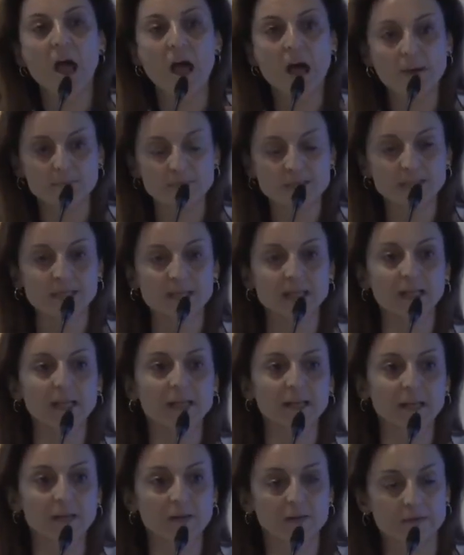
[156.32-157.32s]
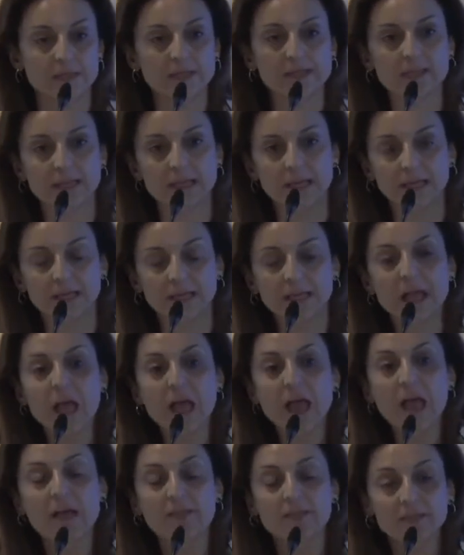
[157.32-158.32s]
upskilling and reskilling.
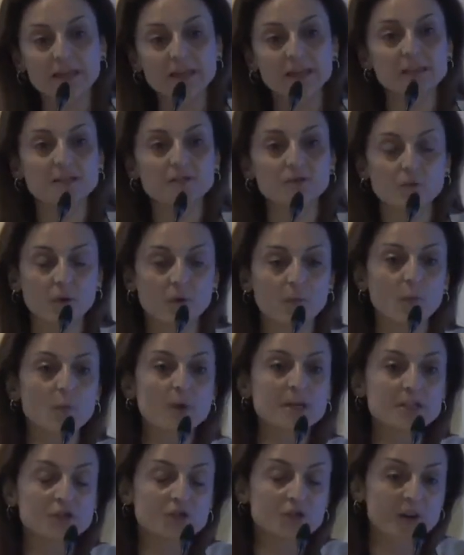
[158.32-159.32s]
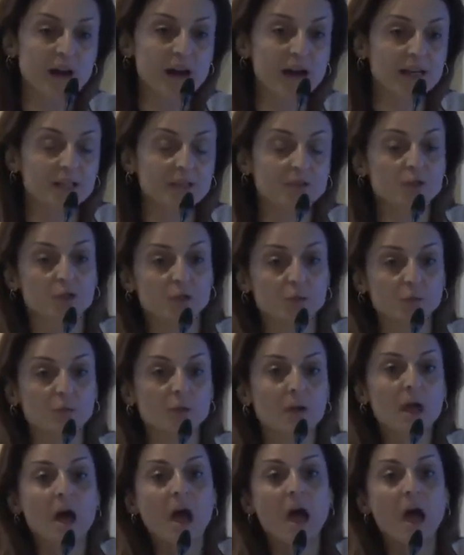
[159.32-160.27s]
And this is what we try to